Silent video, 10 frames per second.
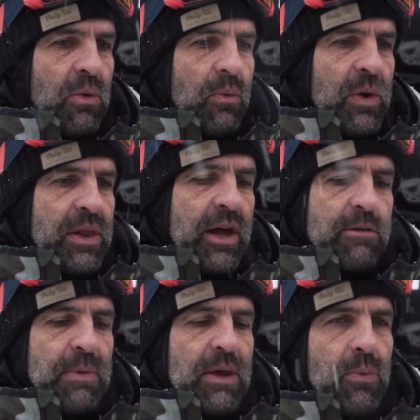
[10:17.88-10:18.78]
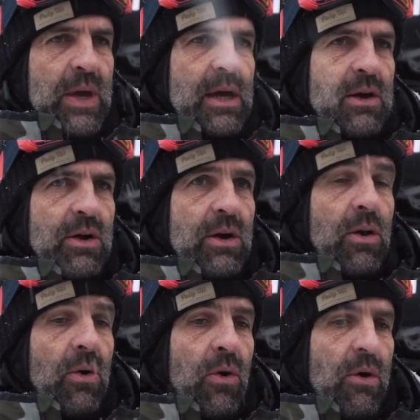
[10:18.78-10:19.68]
will not be weaker
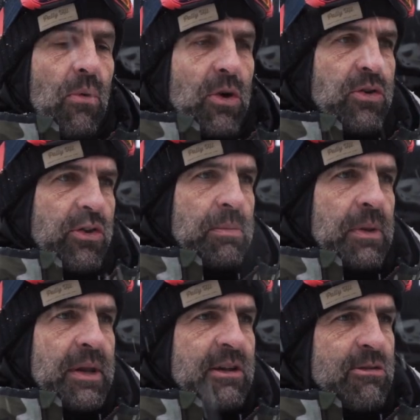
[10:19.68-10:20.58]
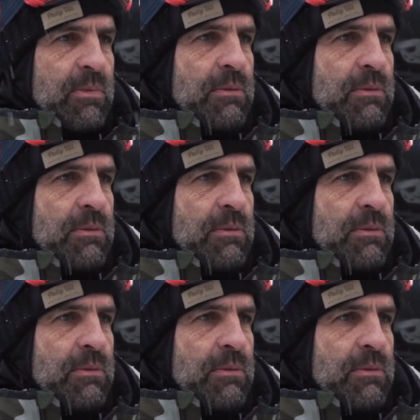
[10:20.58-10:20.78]
or more durable than a split